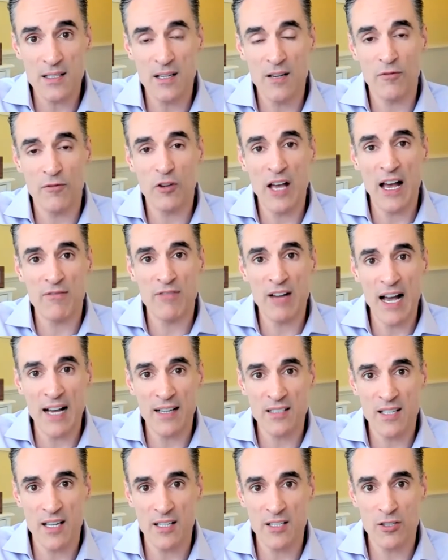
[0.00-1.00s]
if you have
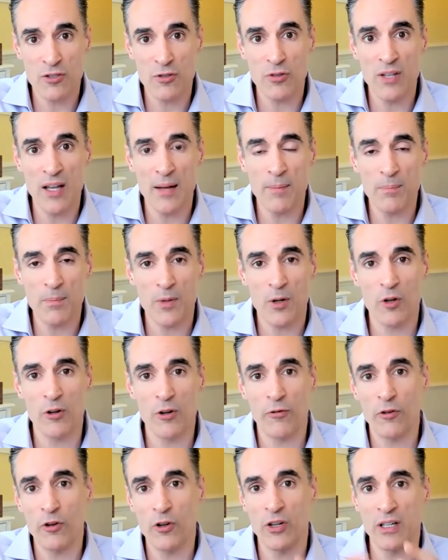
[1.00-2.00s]
access to them, or
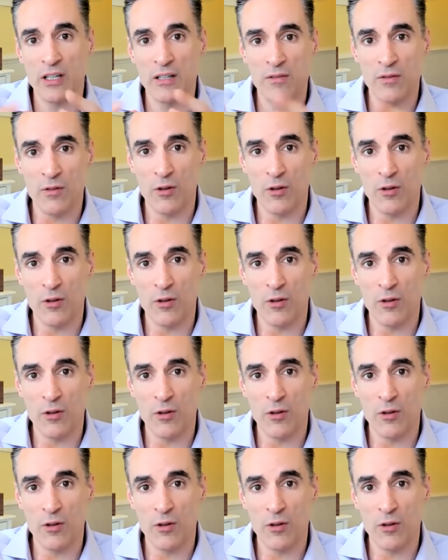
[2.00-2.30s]
if you're in a,